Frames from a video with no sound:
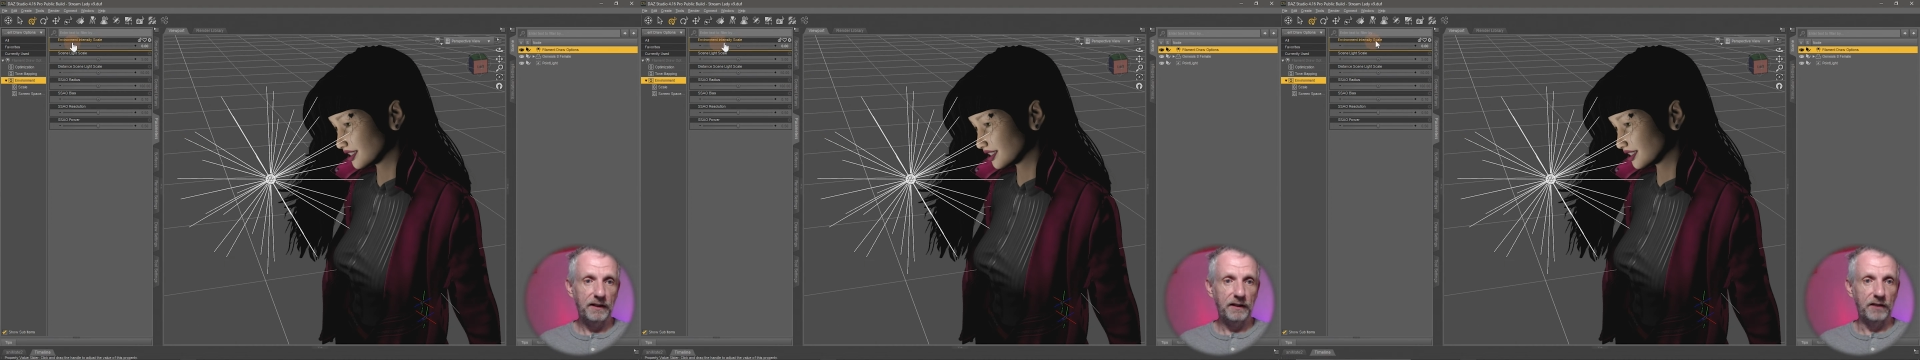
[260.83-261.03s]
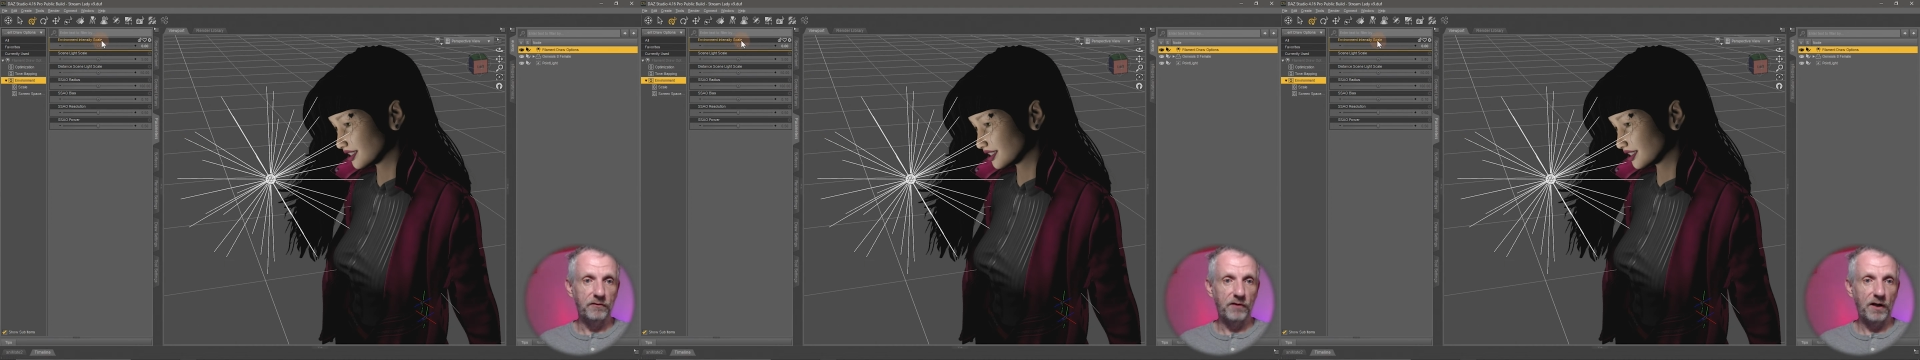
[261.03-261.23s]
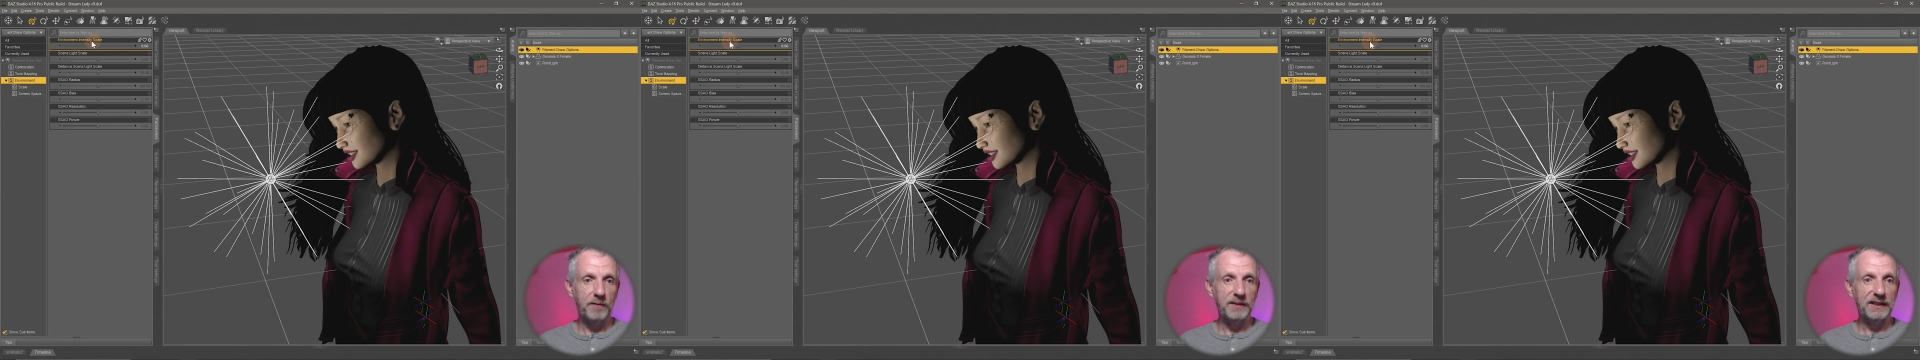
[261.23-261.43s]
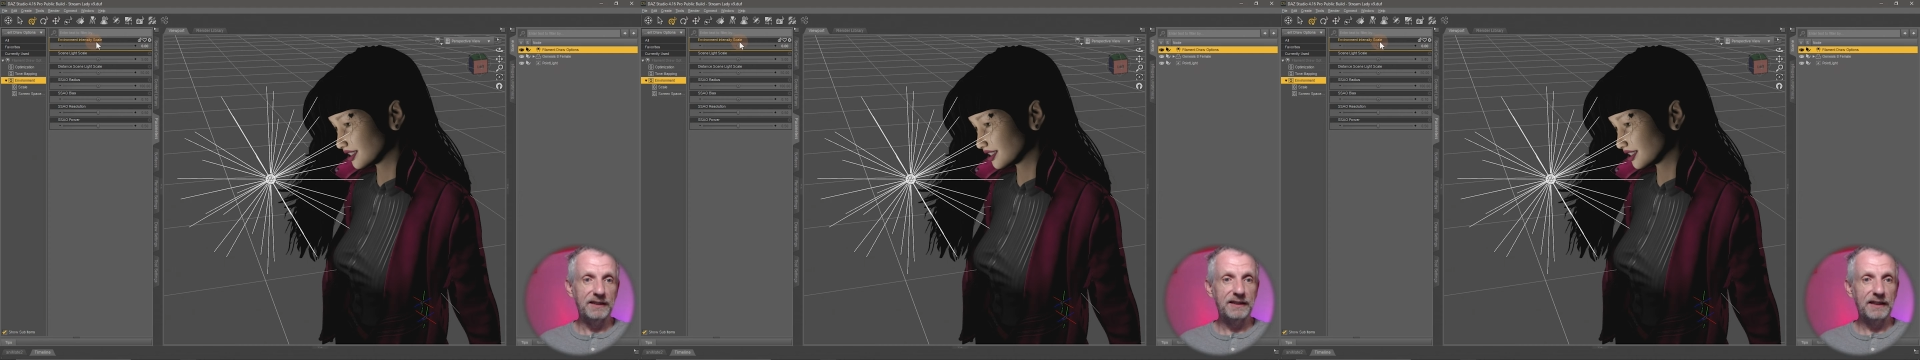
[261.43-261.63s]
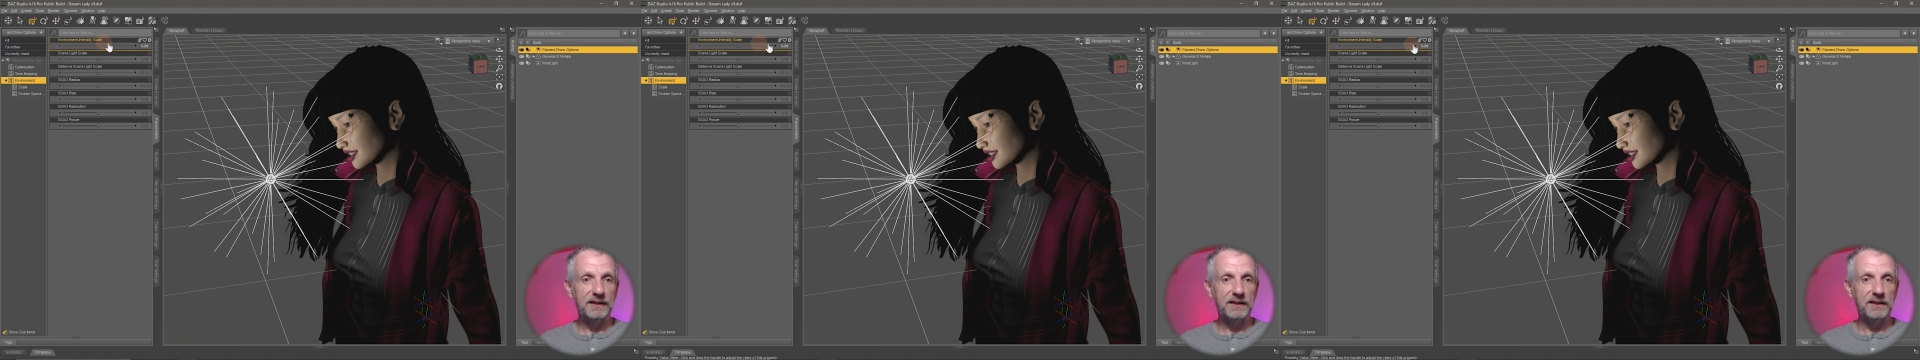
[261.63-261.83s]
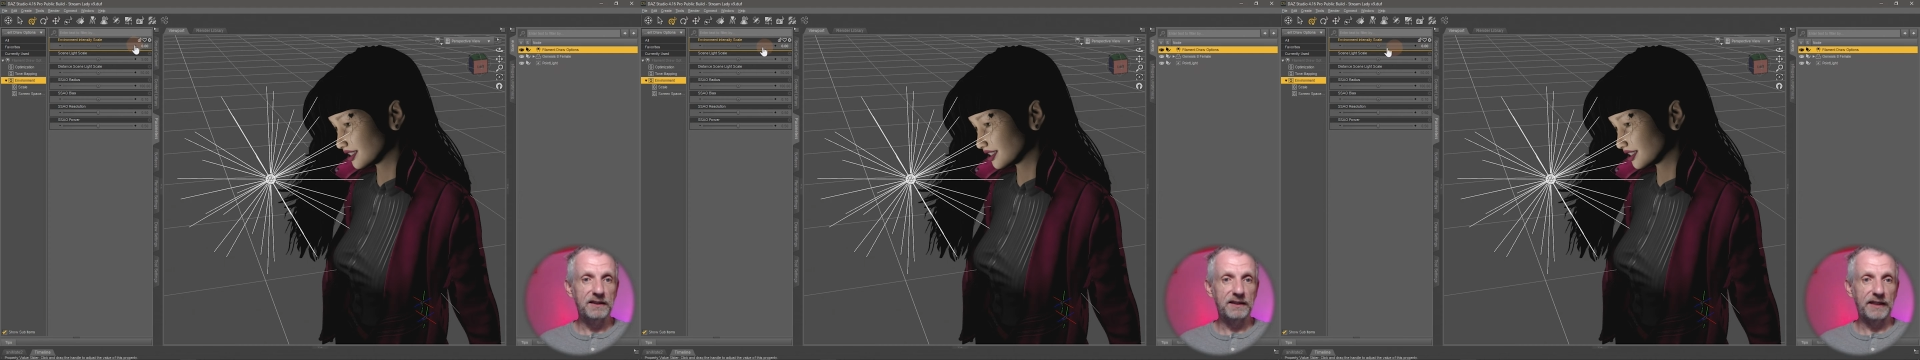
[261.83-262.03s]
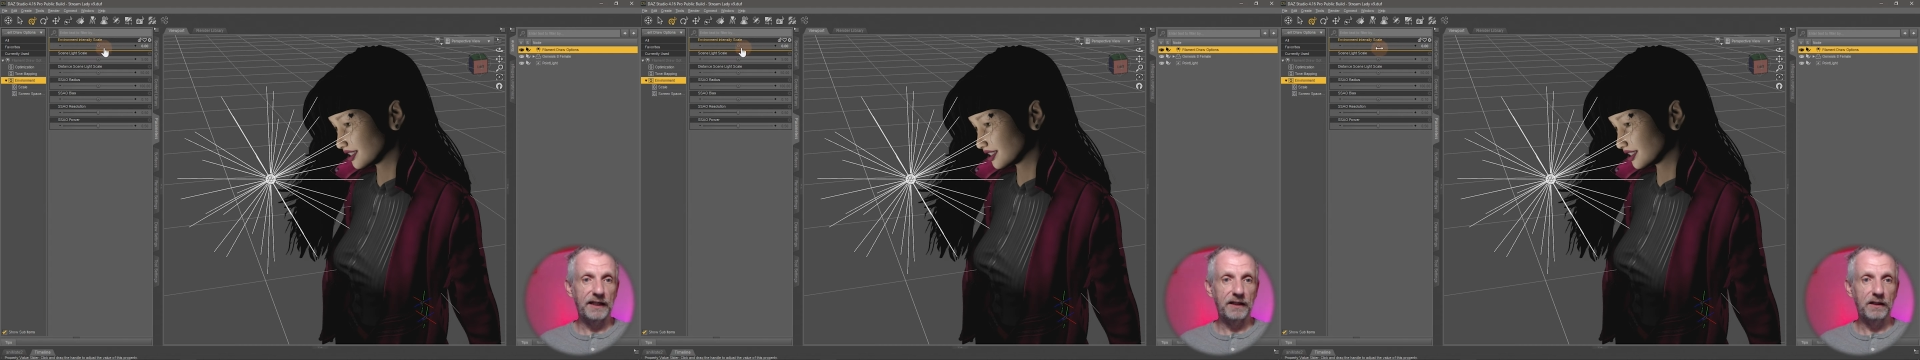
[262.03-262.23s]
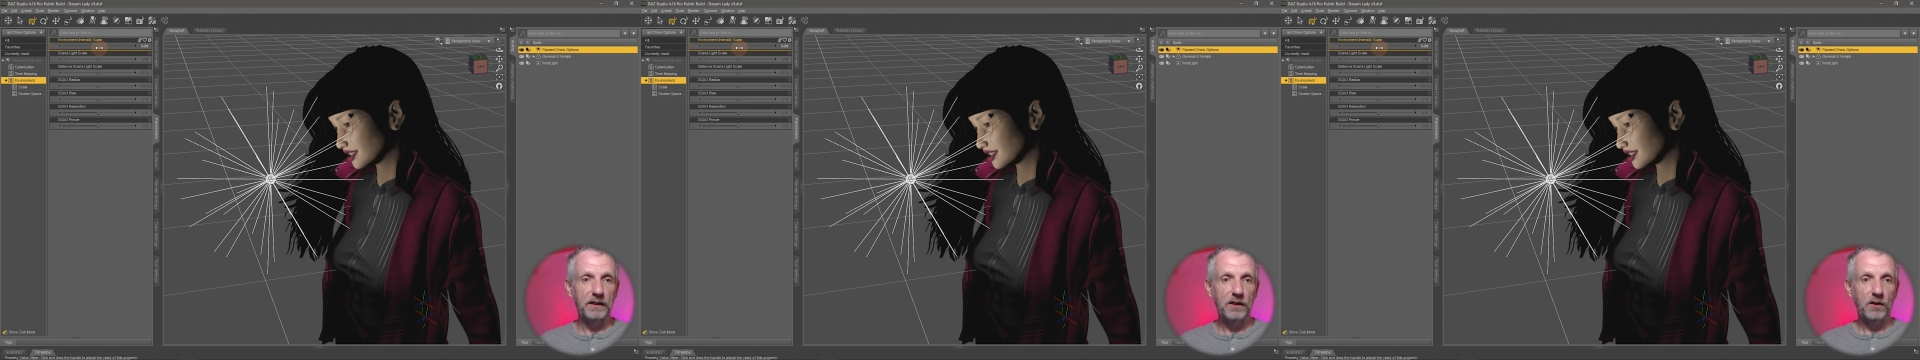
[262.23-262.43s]
environment intensity
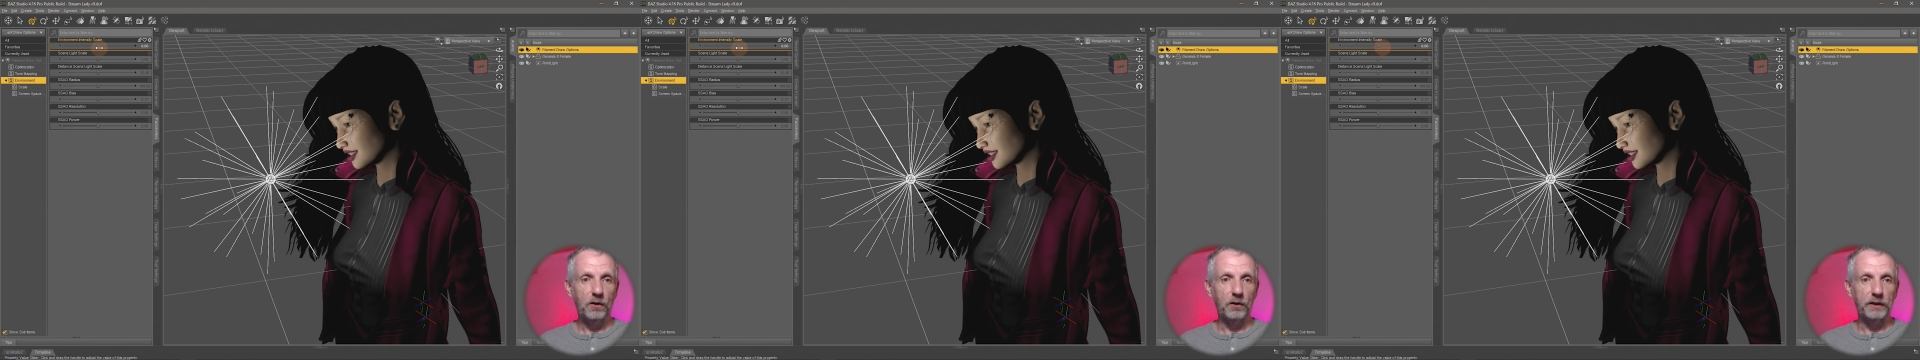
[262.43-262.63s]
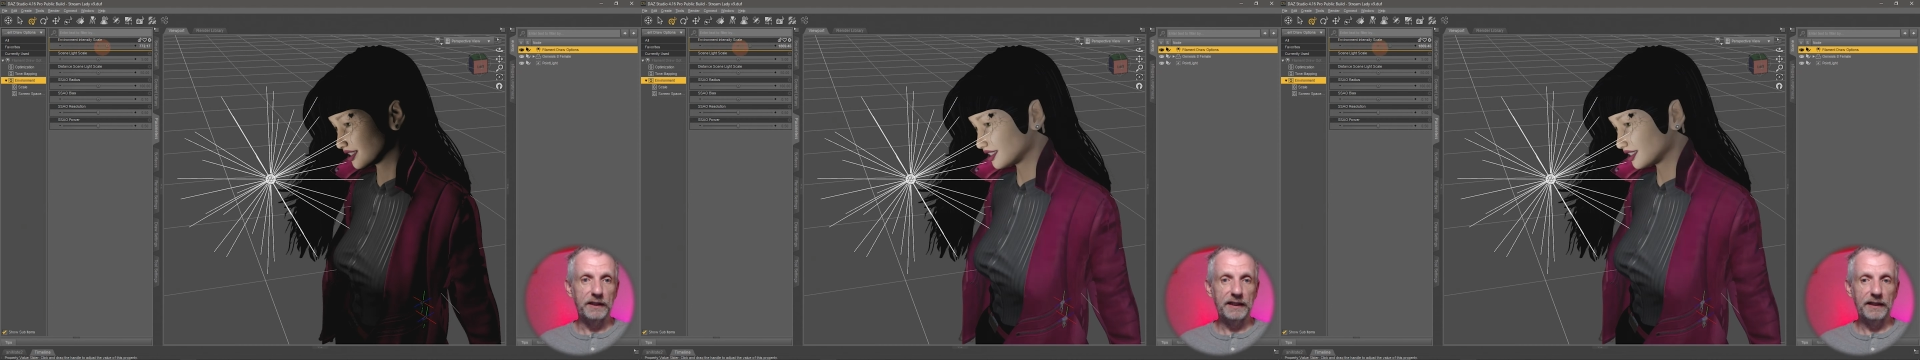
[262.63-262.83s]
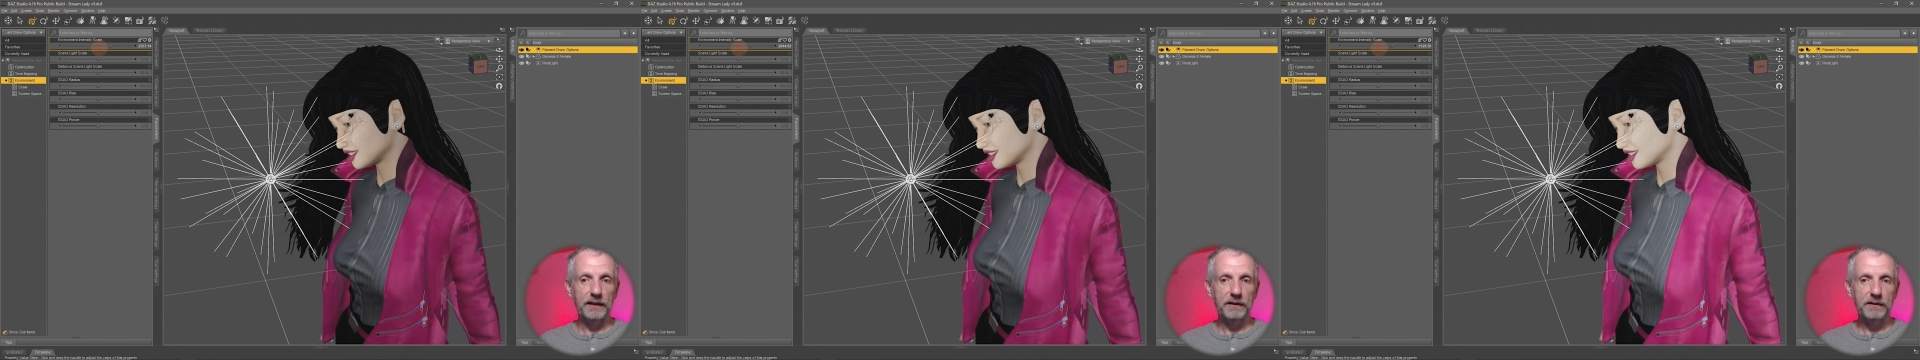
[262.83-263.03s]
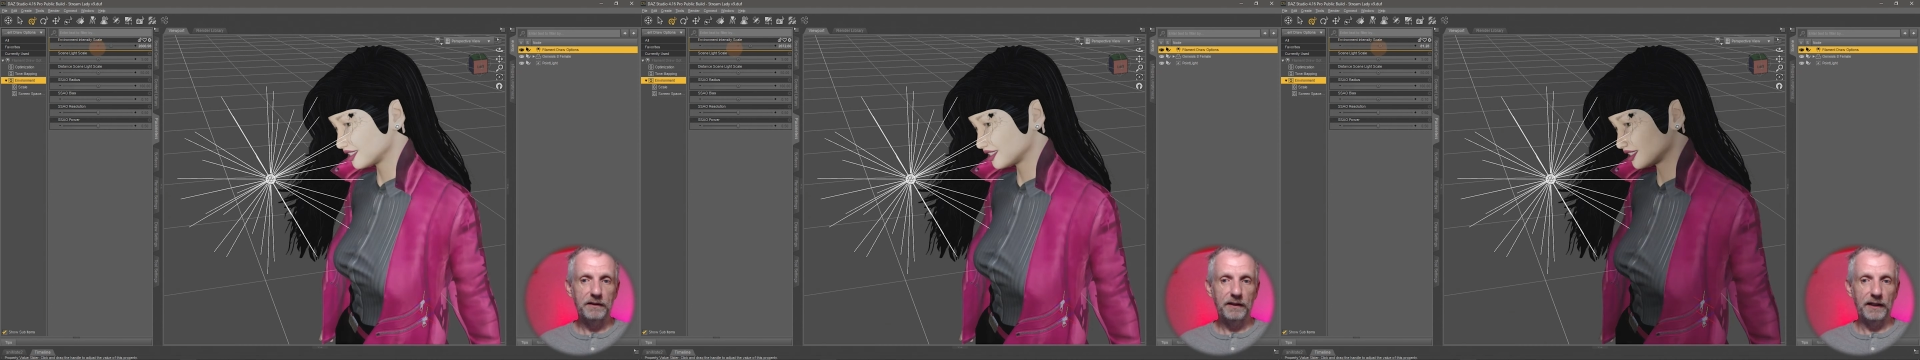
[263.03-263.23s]
scale on here?